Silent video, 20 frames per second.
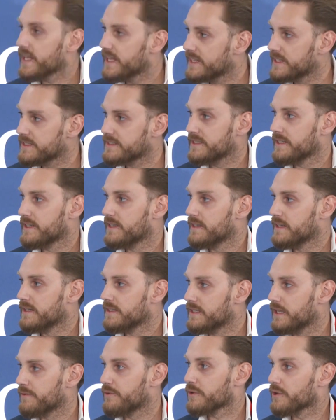is
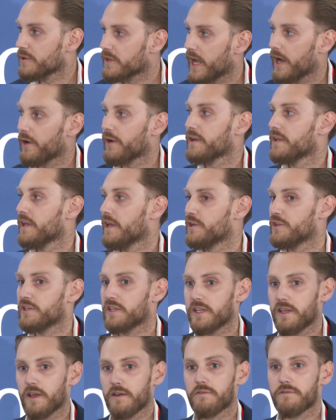difficult heritage to
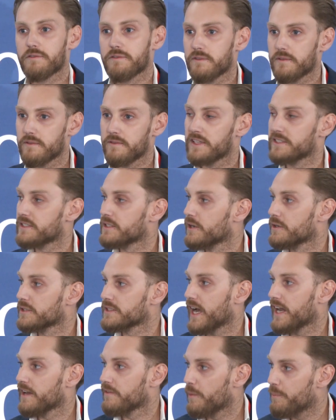give listeners
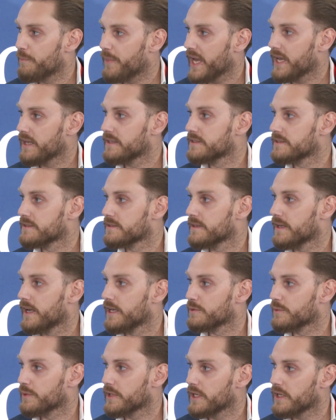kind of a base
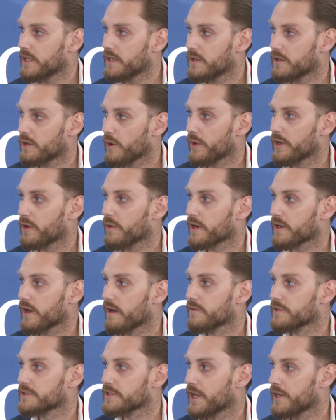as we go into our
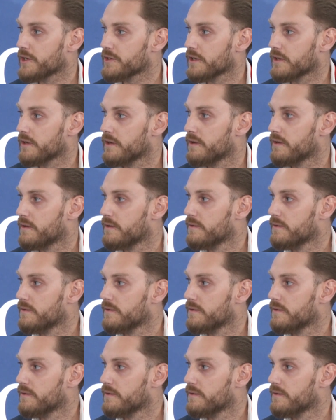conversation.